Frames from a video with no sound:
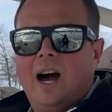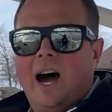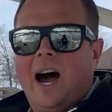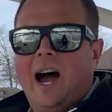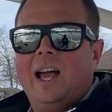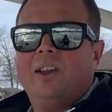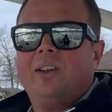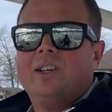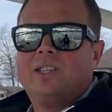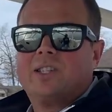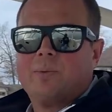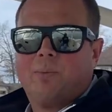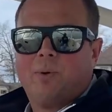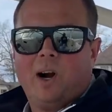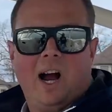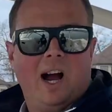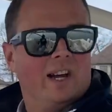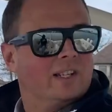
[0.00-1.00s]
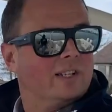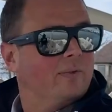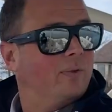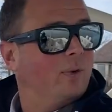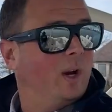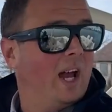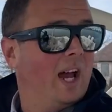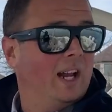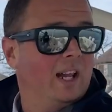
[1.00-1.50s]
highly surprised if
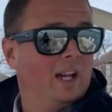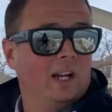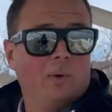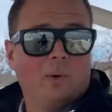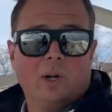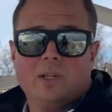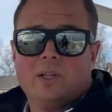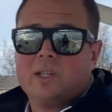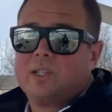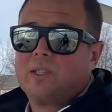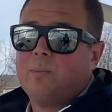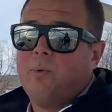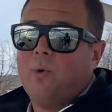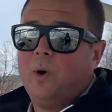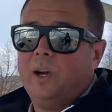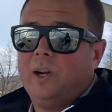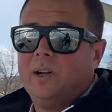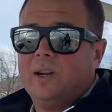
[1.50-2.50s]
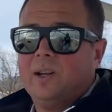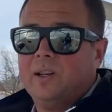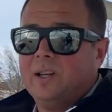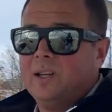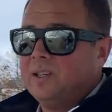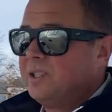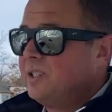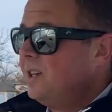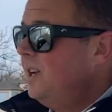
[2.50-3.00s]
we had anyone disappointed in
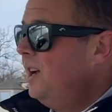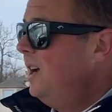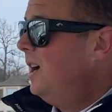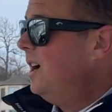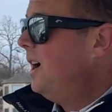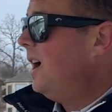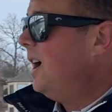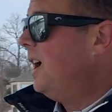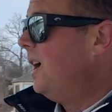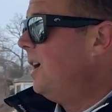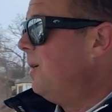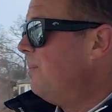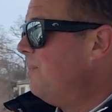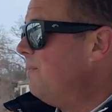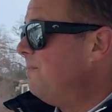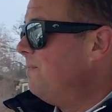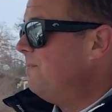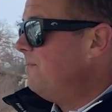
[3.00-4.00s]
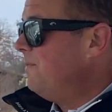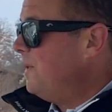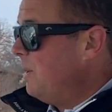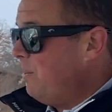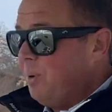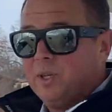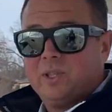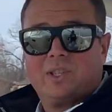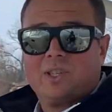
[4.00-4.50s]
these.
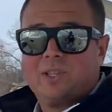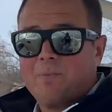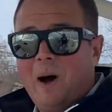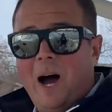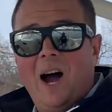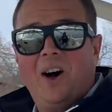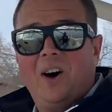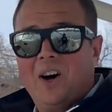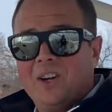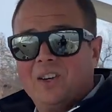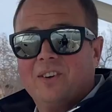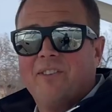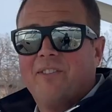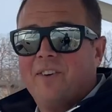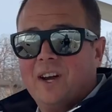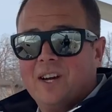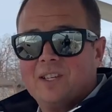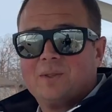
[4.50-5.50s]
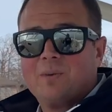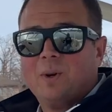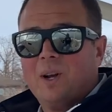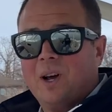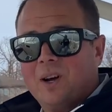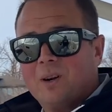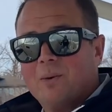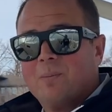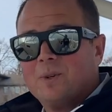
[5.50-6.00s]
It puts a smile on your face
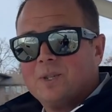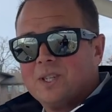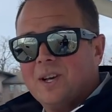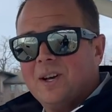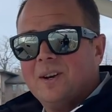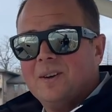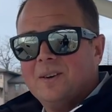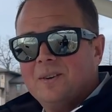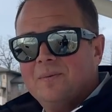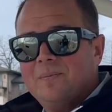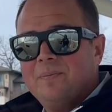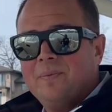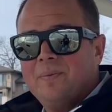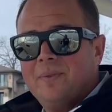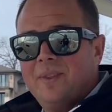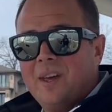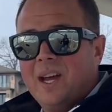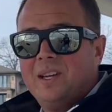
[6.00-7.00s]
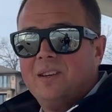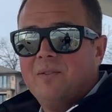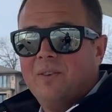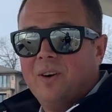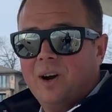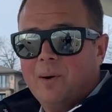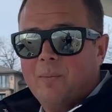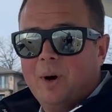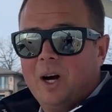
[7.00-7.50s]
100%. Thank you
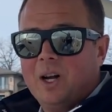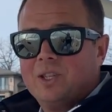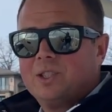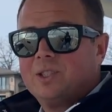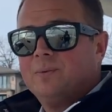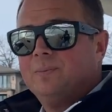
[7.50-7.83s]
very much.